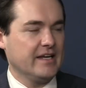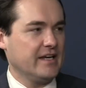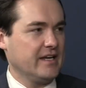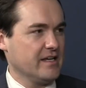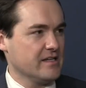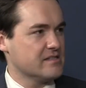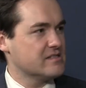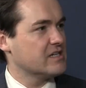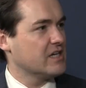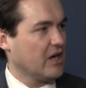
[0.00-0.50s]

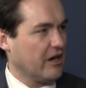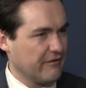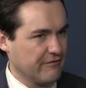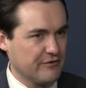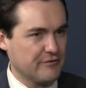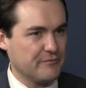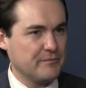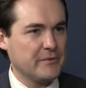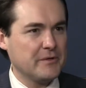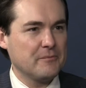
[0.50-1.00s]
it's
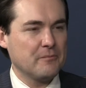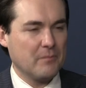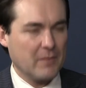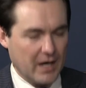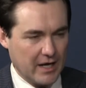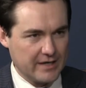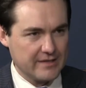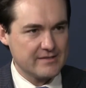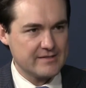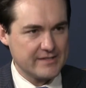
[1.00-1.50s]
government
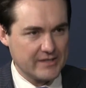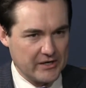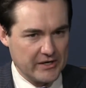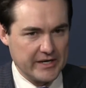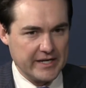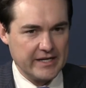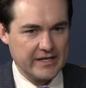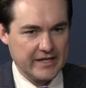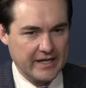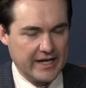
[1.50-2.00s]

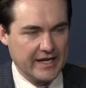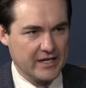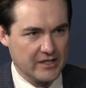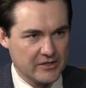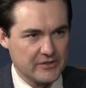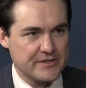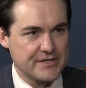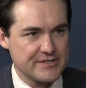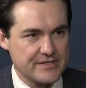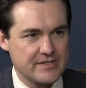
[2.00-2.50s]
monetary
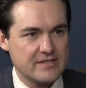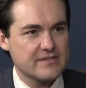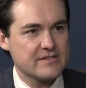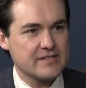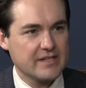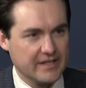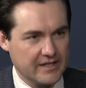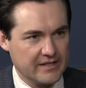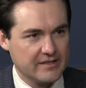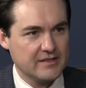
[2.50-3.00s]
increases
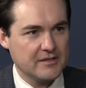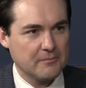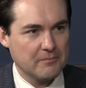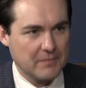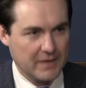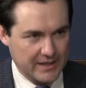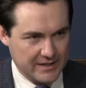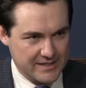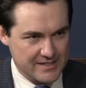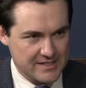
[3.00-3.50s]
in the
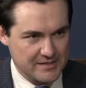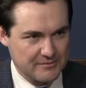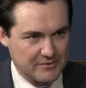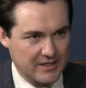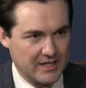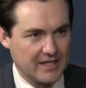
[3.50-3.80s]
money supply.